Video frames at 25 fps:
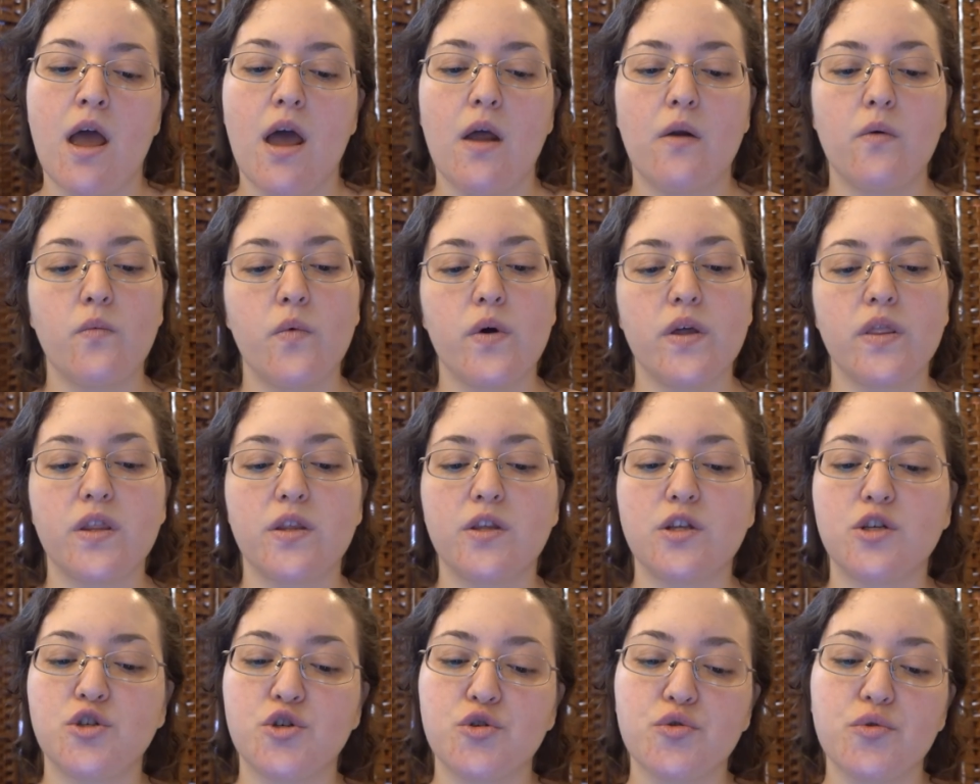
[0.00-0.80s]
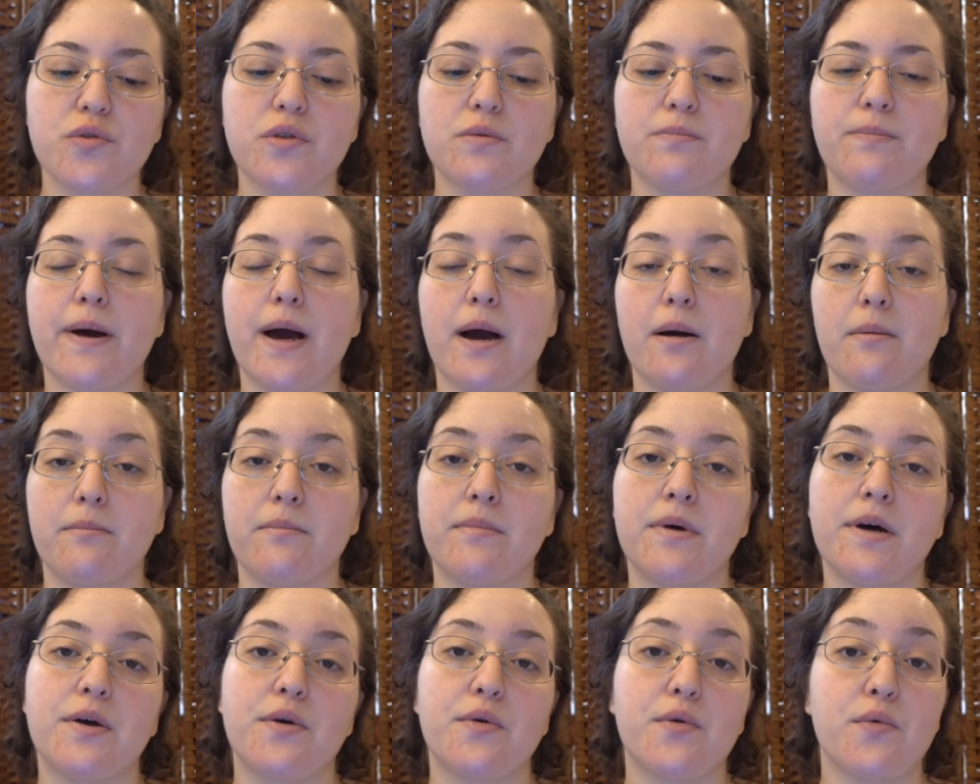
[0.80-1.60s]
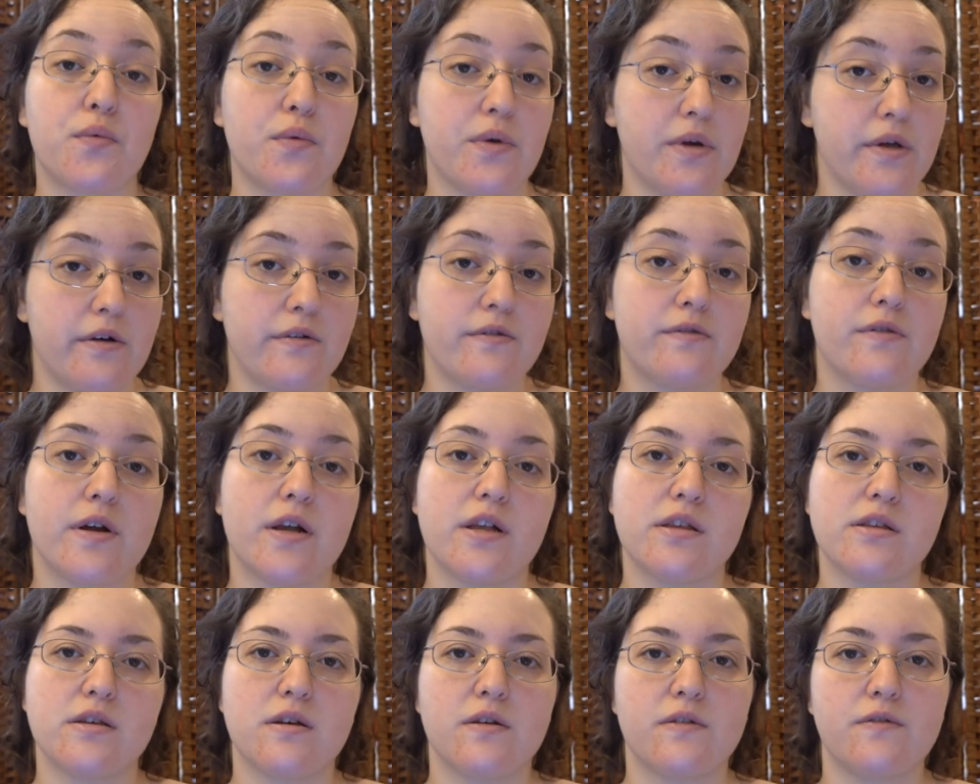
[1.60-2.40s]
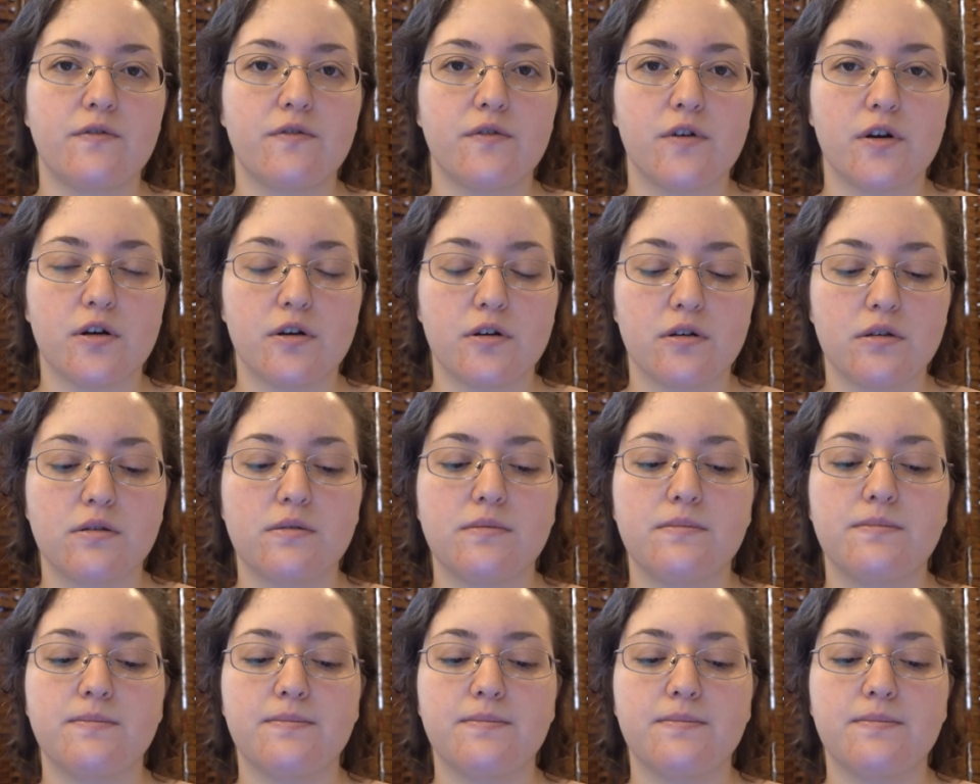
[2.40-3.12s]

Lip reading: And when the truth about my real friends unfurled.